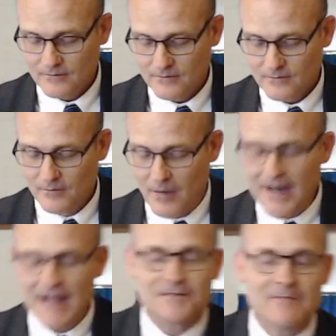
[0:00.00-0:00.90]
but
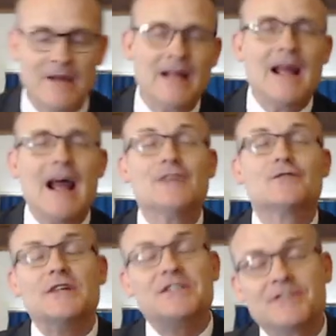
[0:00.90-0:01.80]
as many as
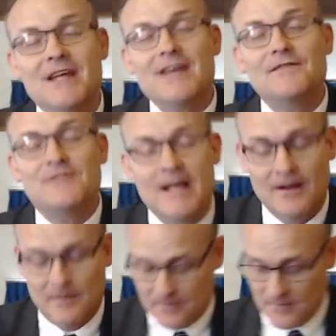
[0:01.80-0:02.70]
received
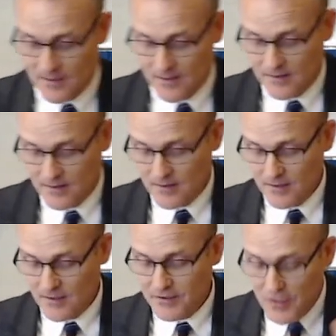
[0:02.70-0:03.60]
him,
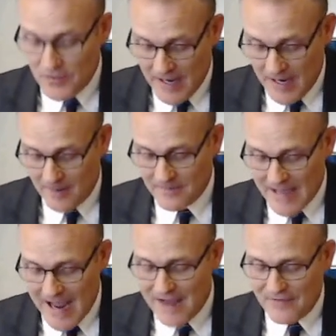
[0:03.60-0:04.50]
to them
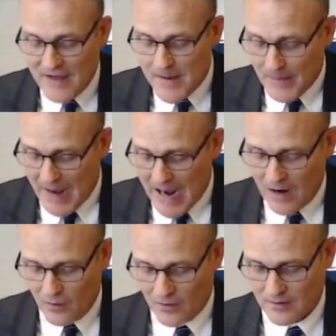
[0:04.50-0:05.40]
gave he
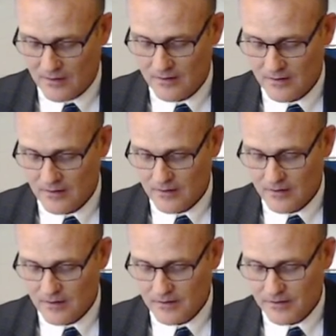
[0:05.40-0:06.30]
power
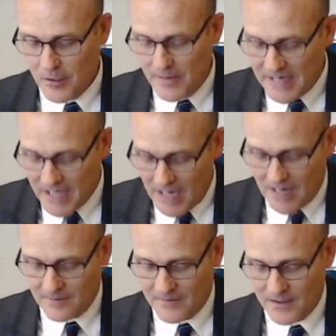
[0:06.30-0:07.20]
to
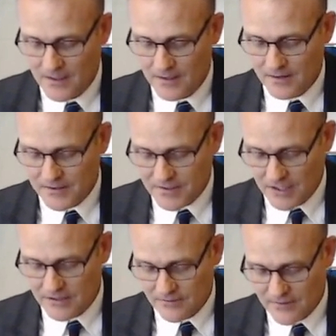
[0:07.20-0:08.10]
become the
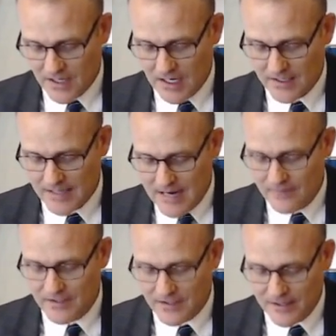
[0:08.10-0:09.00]
sons of God,
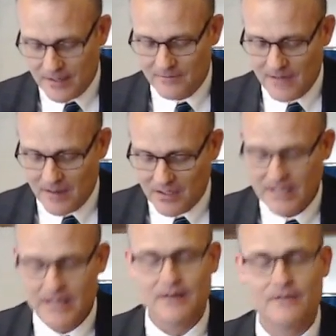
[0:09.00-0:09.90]
even to them that
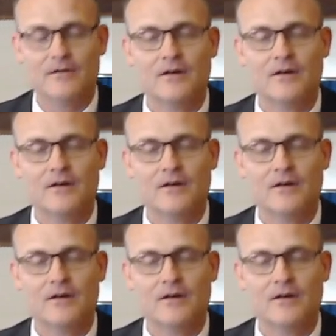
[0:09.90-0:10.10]
believe